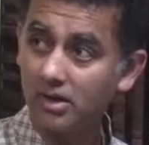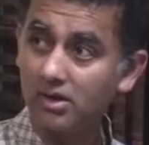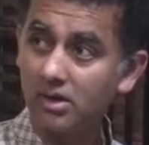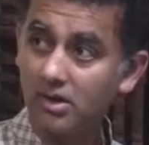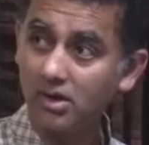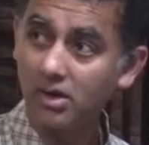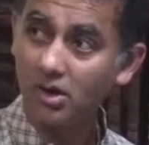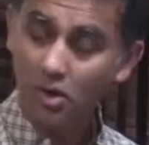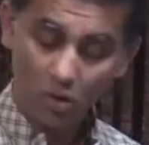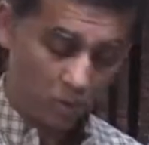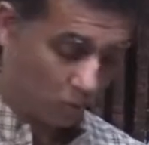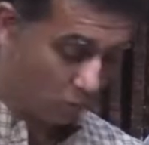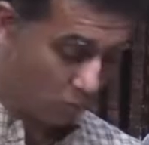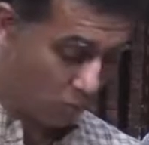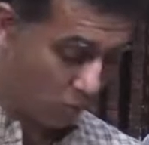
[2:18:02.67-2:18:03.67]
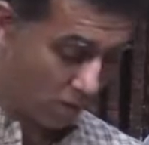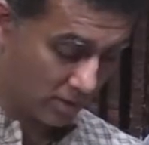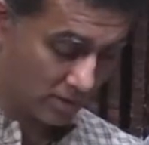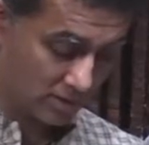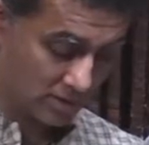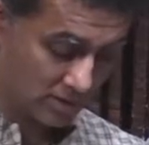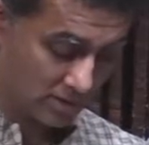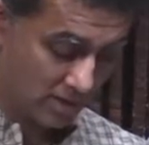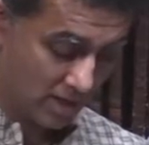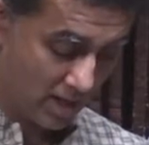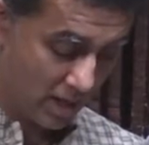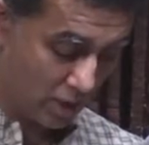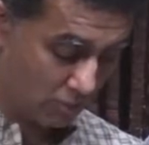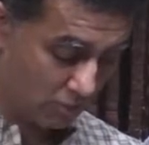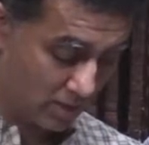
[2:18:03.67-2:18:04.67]
inner quarters,
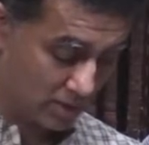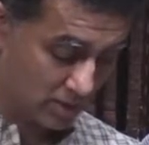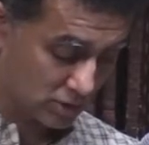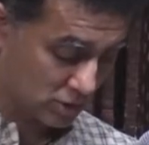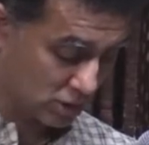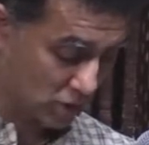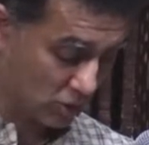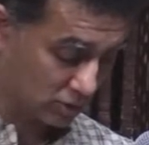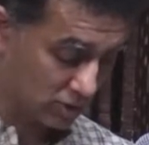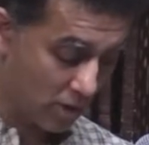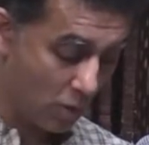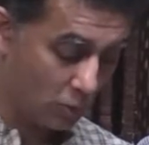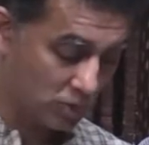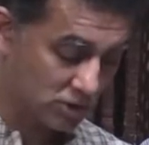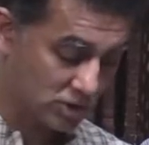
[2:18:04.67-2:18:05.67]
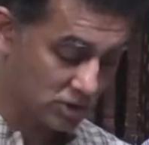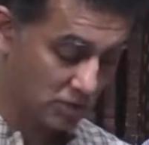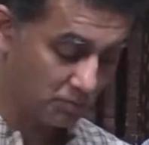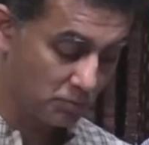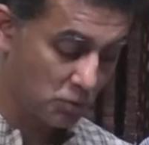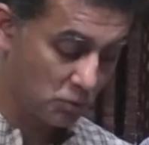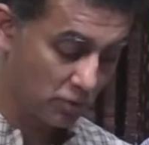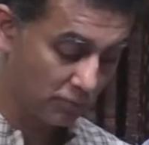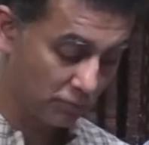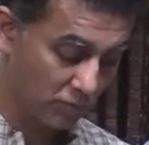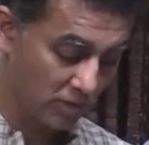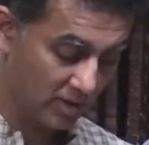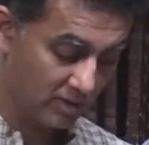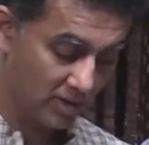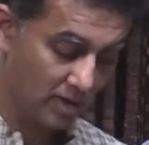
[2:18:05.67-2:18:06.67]
Hanuman saw thousands of
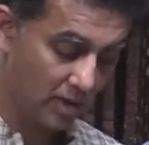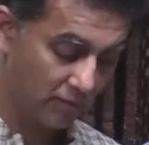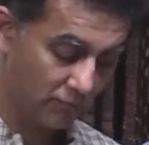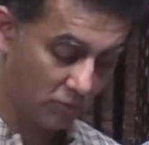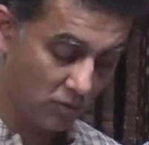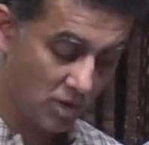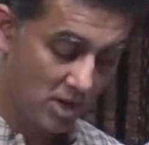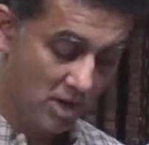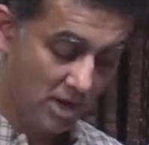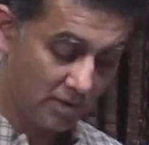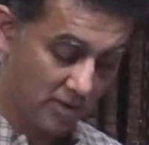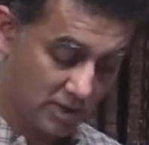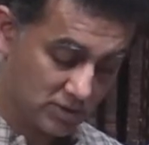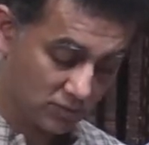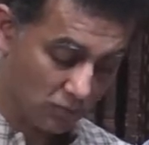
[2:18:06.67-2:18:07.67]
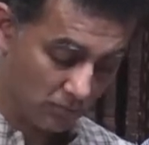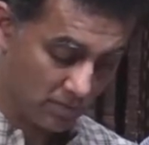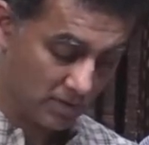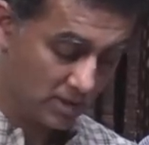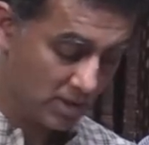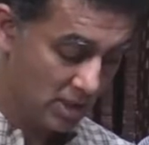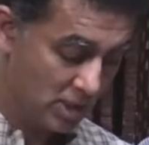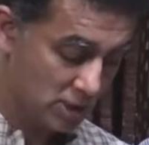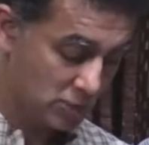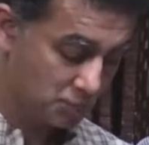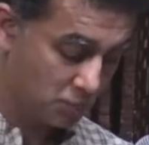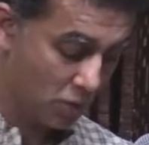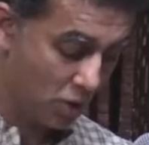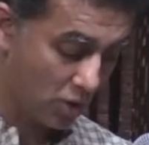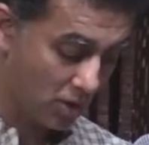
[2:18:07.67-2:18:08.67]
beautifully colorful dressed women
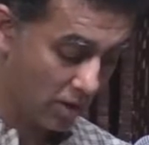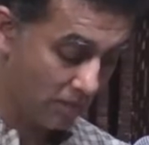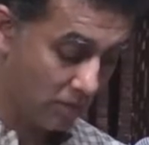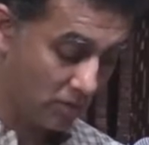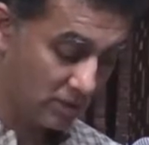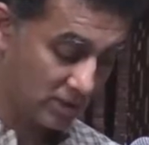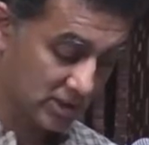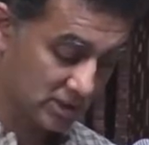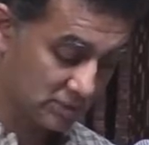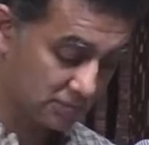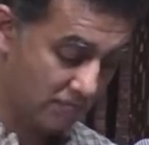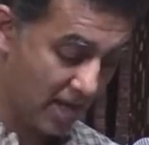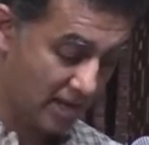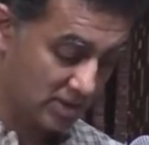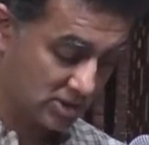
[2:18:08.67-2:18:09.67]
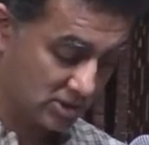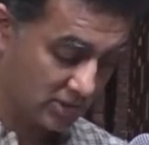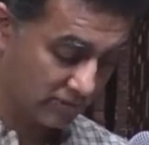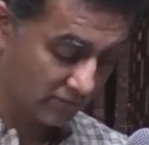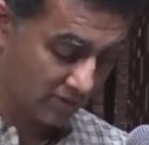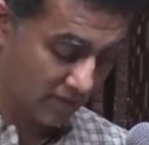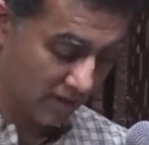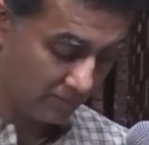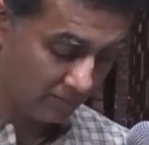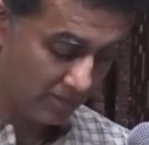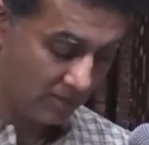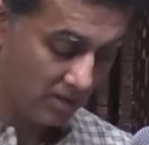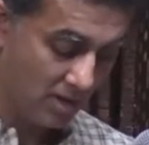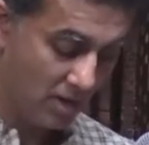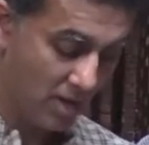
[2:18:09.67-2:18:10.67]
sprawled upon the expansive
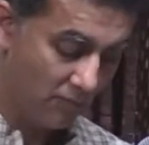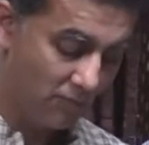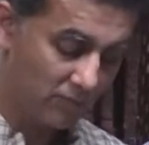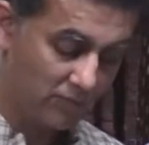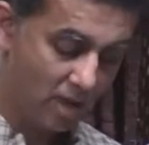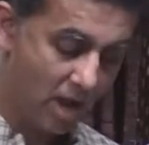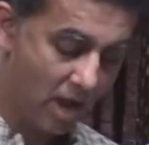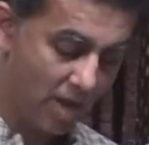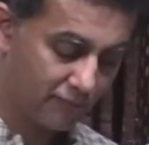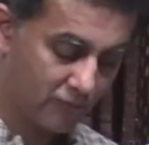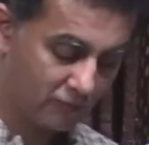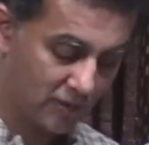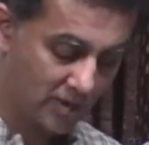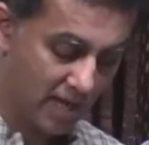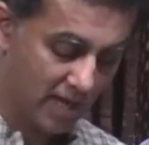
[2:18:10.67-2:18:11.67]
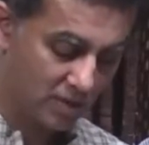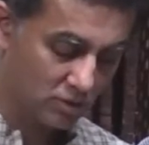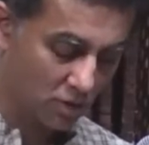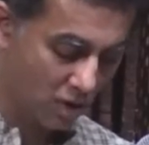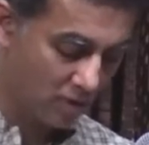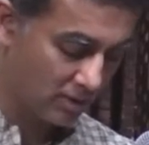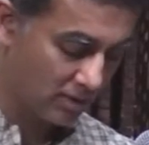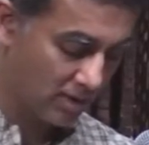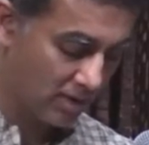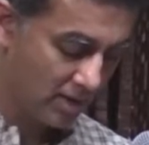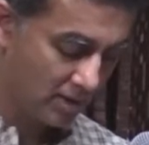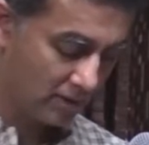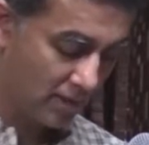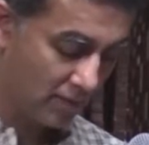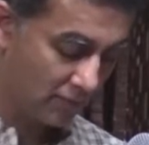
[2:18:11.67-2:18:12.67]
carpet. With half of the night gone,
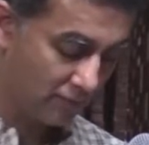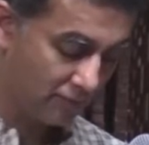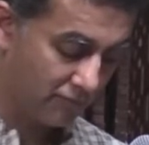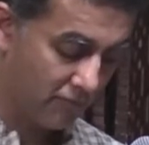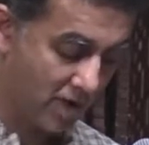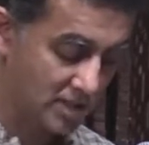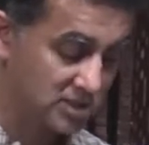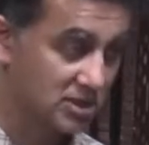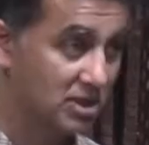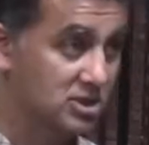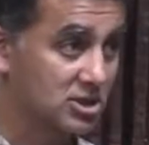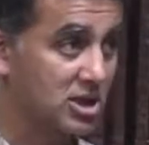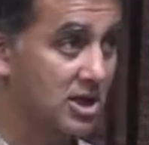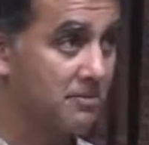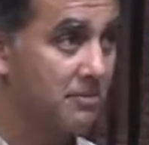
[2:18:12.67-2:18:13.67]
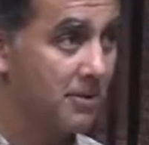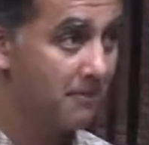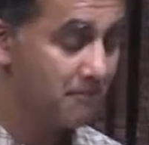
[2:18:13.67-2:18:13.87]
they were fast asleep.